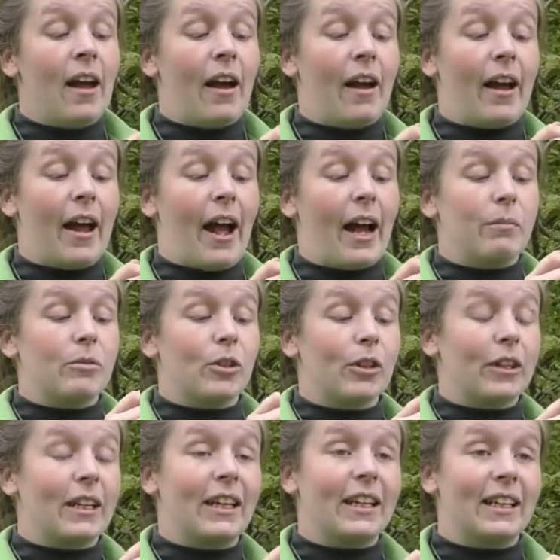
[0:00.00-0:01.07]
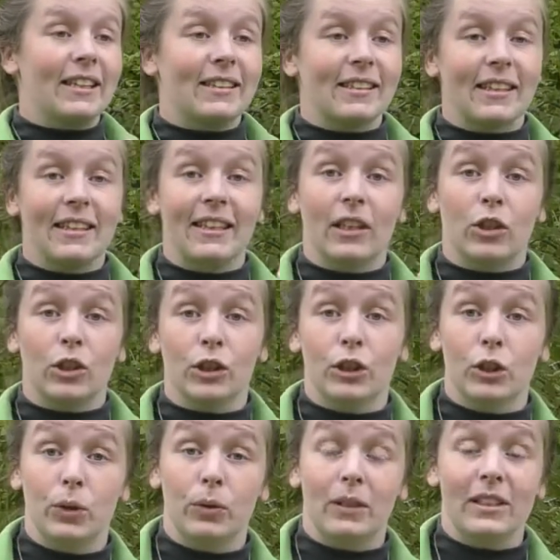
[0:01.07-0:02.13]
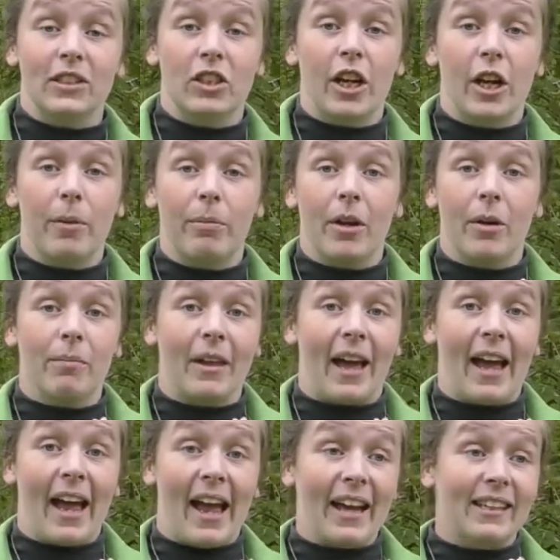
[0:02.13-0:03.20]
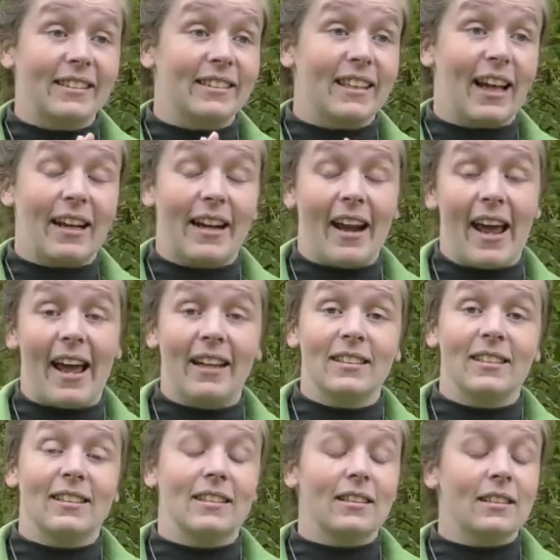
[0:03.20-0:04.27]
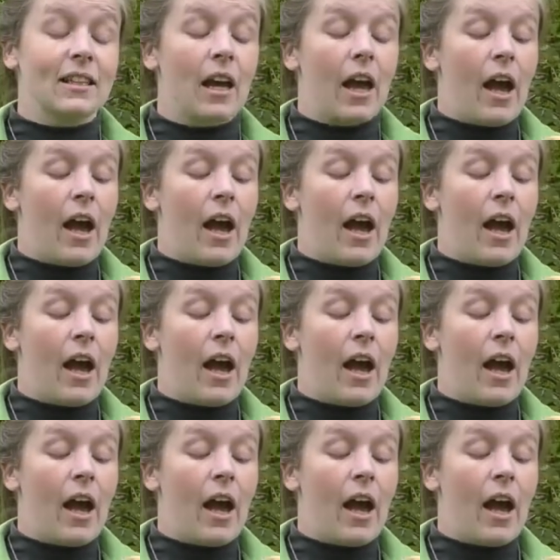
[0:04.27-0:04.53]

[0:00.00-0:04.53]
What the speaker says: I'm talking it's illegal to disturb them, their eggs, their nests.